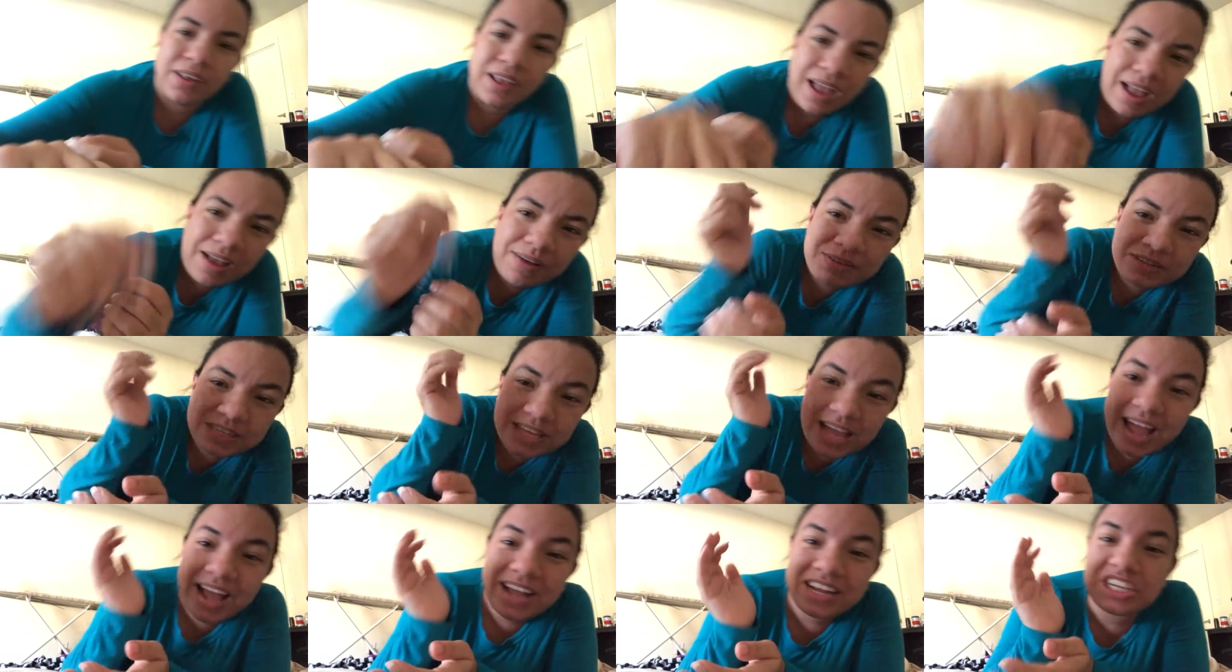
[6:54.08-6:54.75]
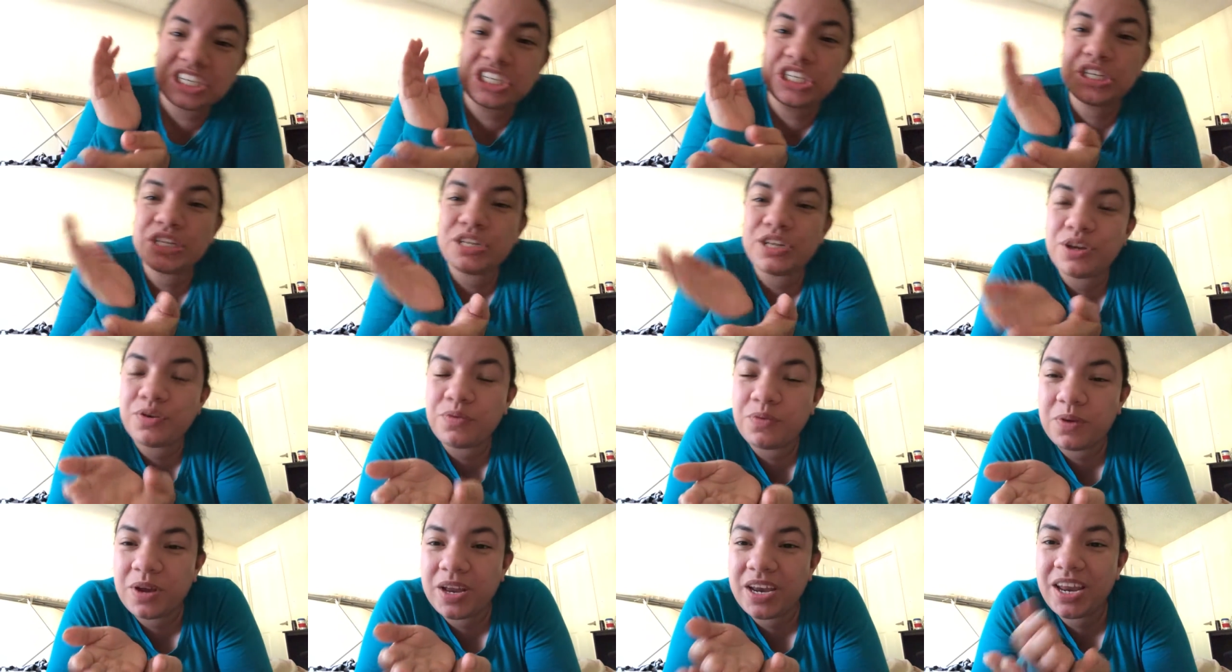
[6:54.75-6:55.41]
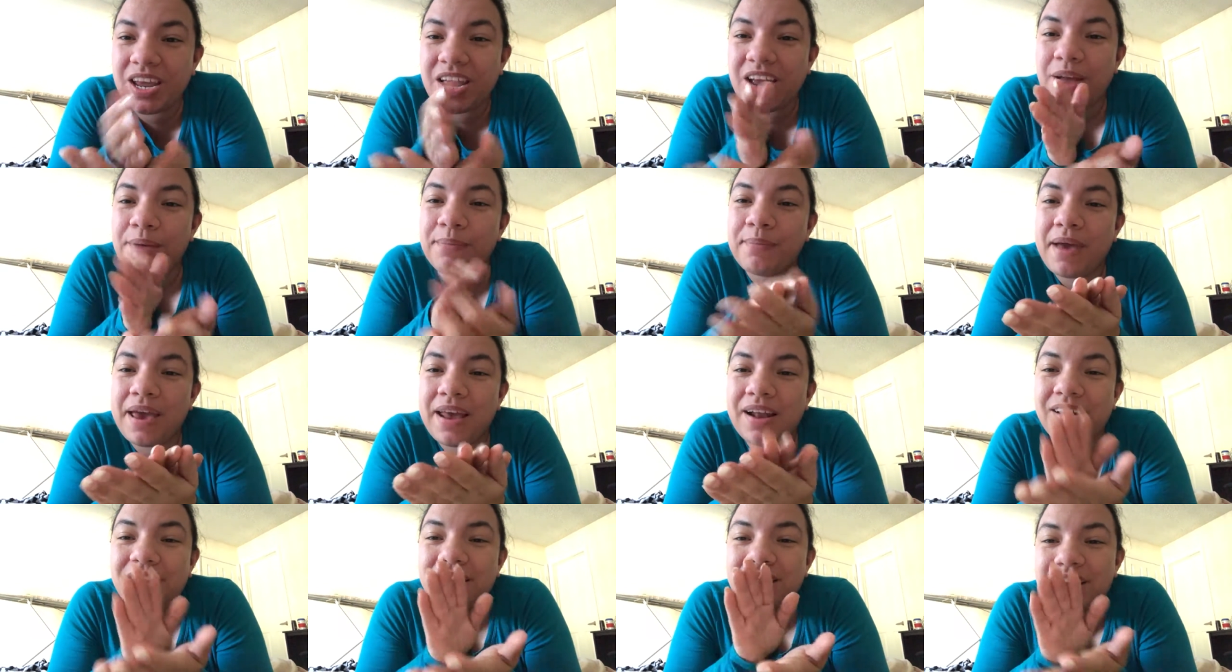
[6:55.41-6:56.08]
I was actually winning a
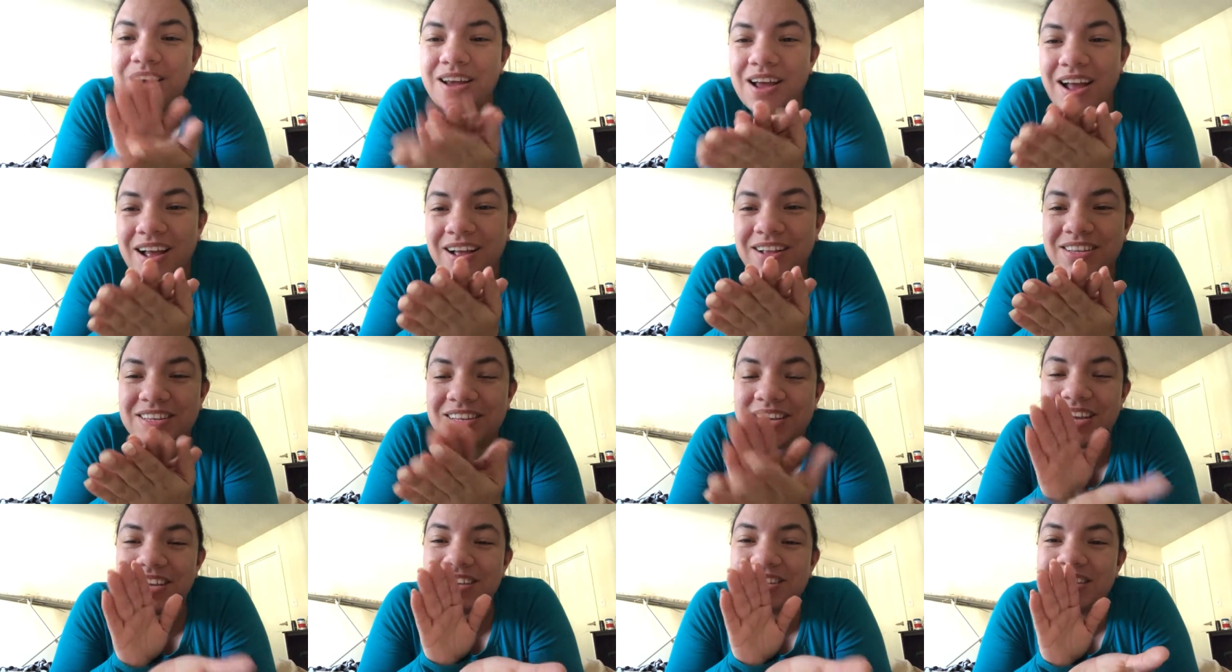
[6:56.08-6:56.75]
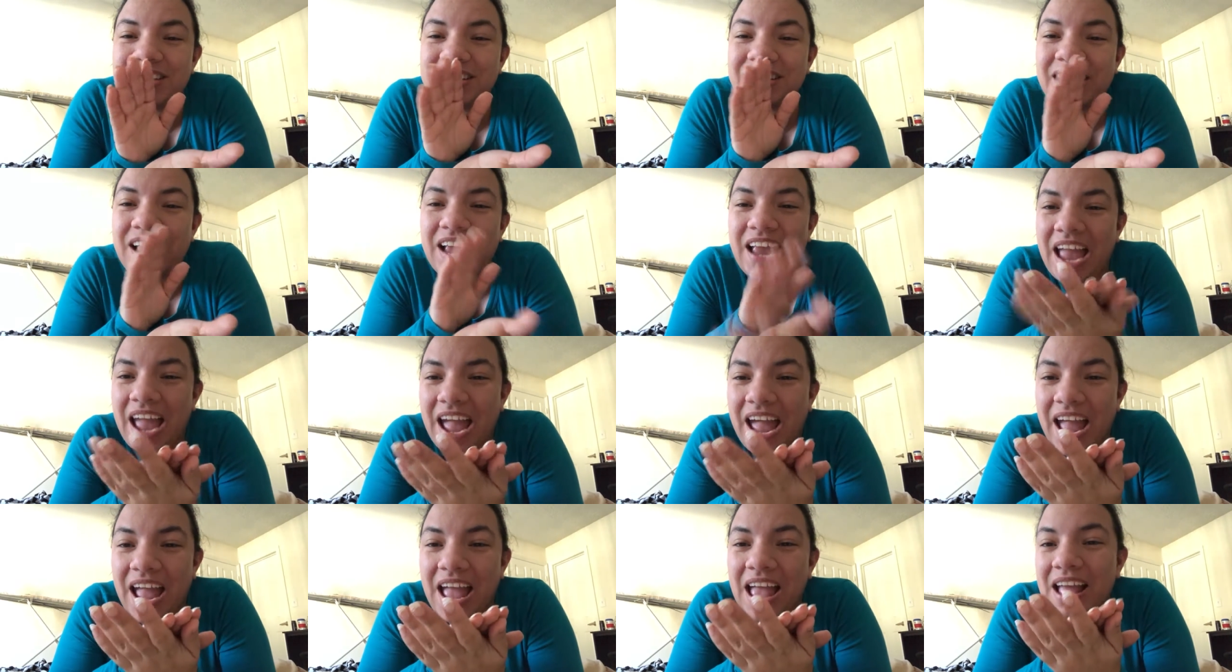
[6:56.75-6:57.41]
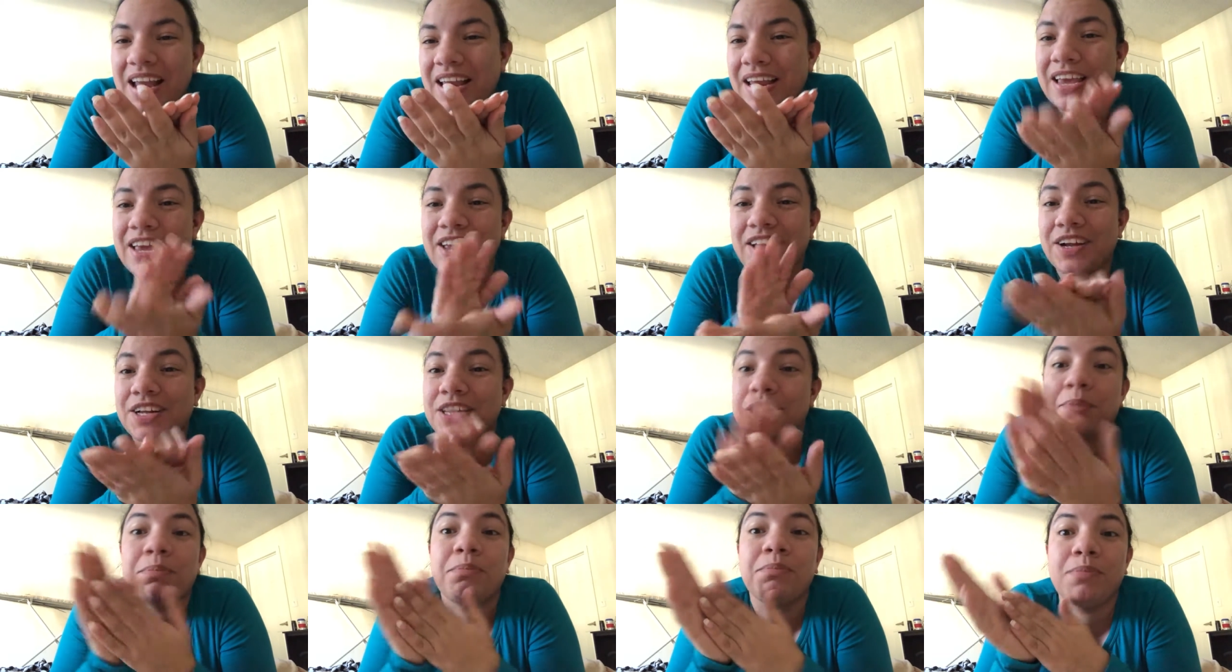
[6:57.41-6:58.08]
modeling contest that they had here
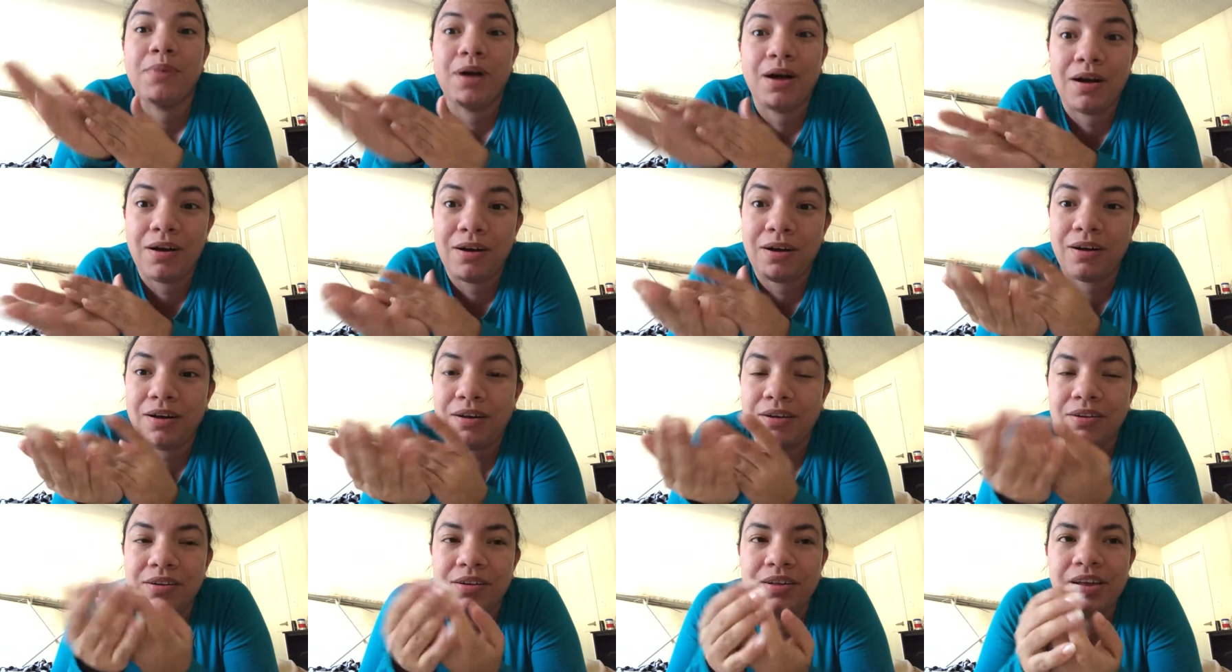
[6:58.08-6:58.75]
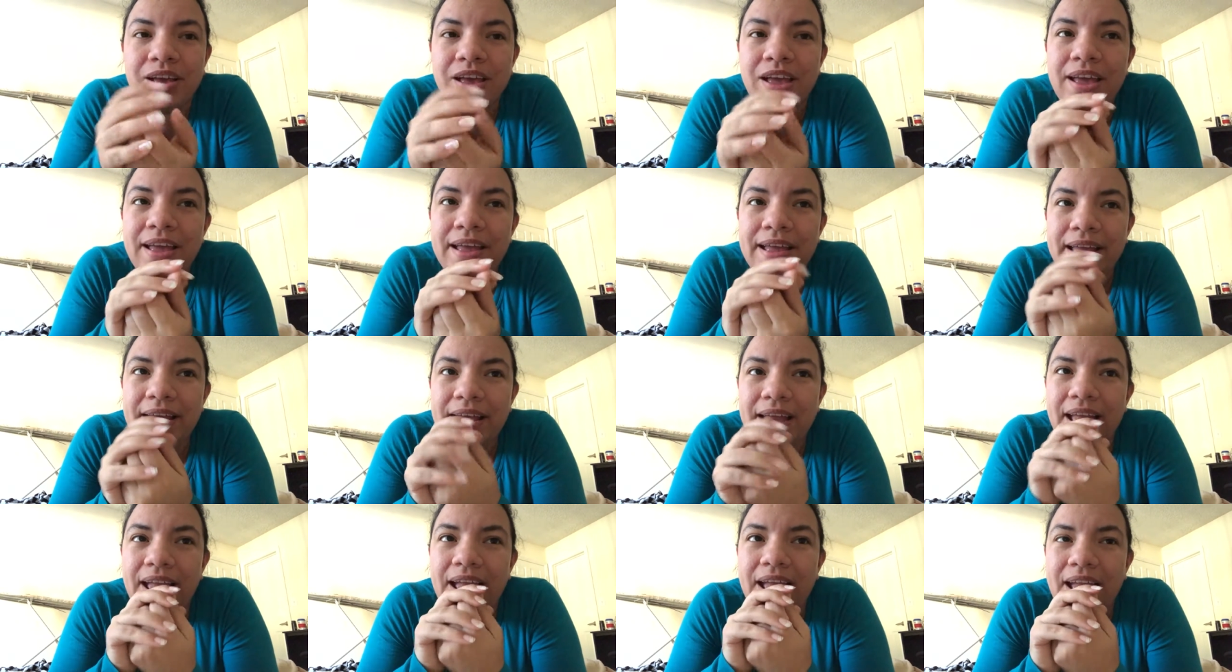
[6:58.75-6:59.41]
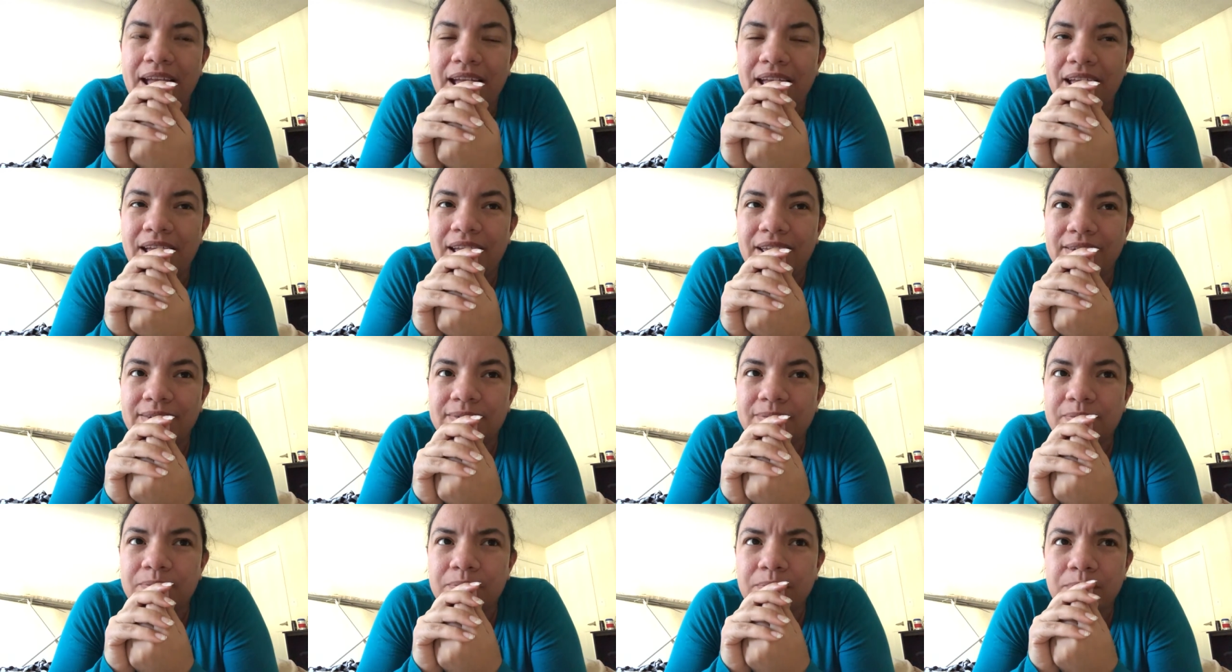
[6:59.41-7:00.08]
at the mall,
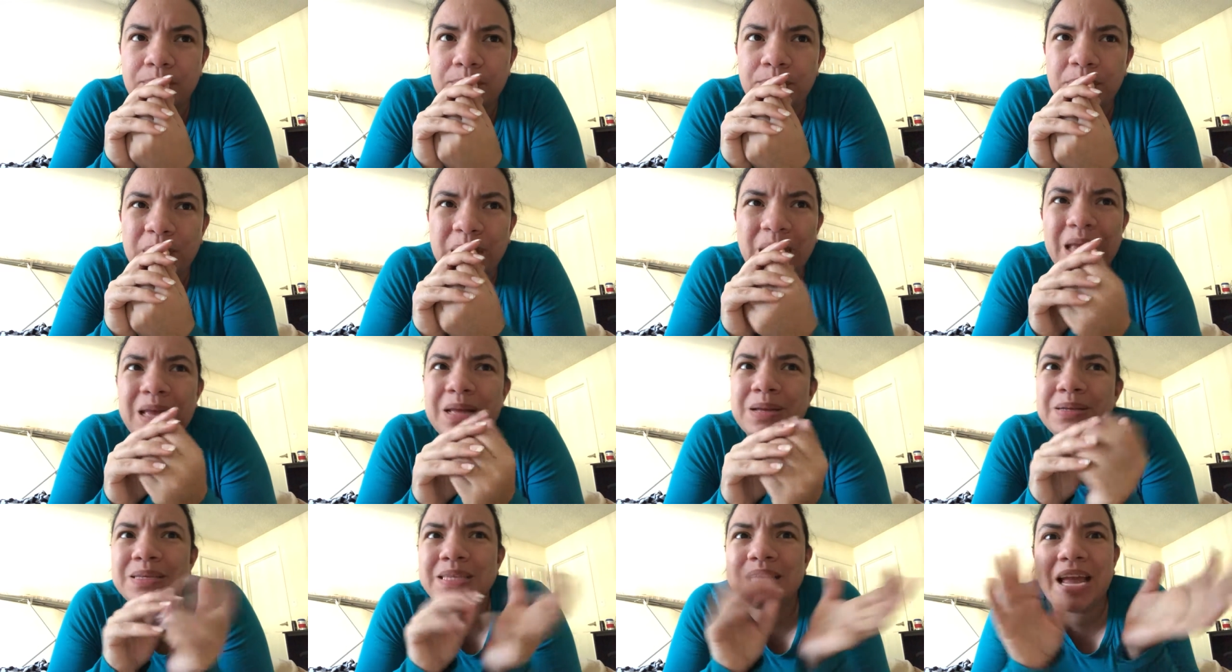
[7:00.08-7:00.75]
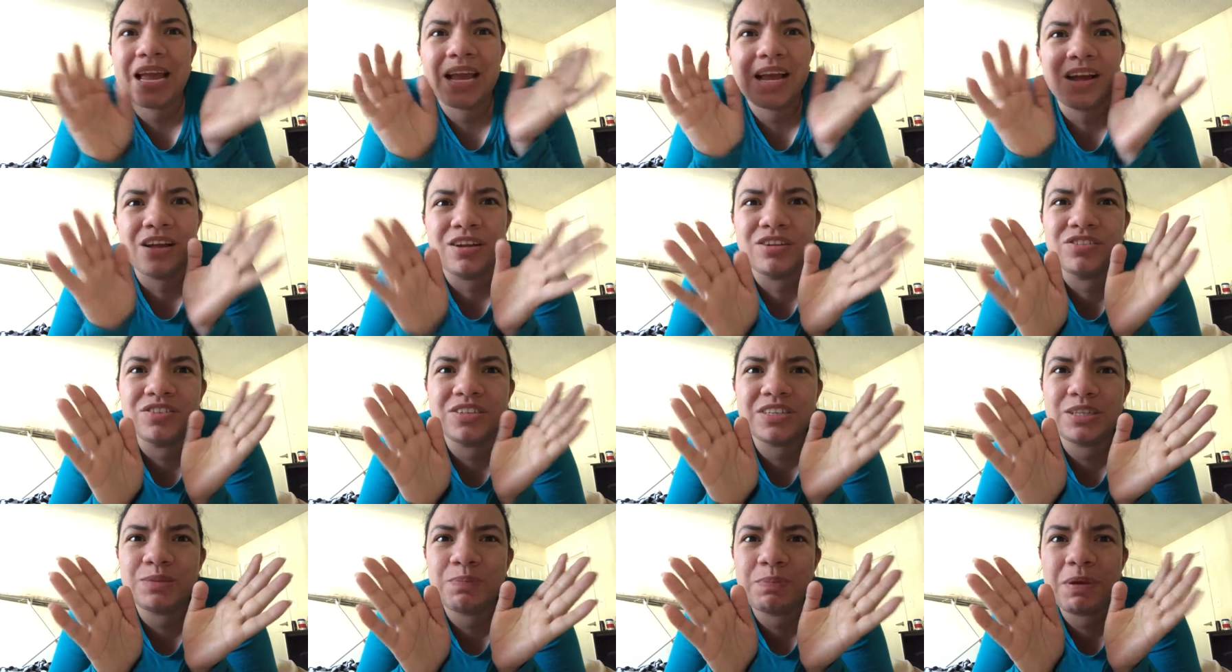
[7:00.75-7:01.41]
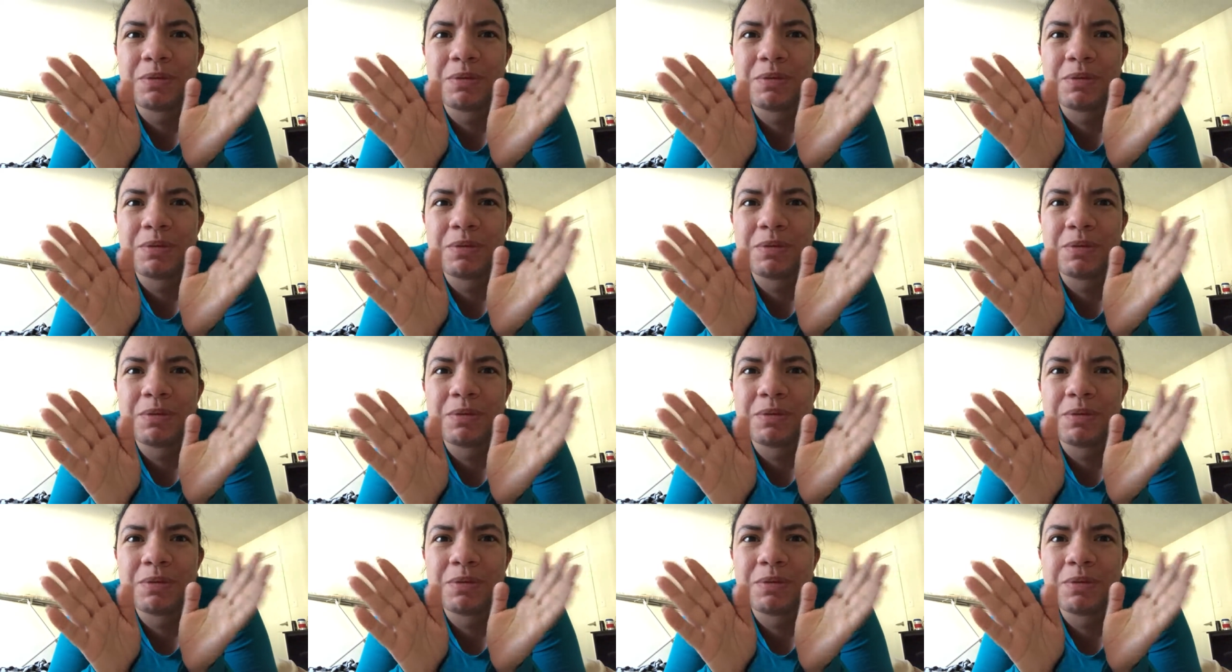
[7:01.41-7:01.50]
and it was like hundreds of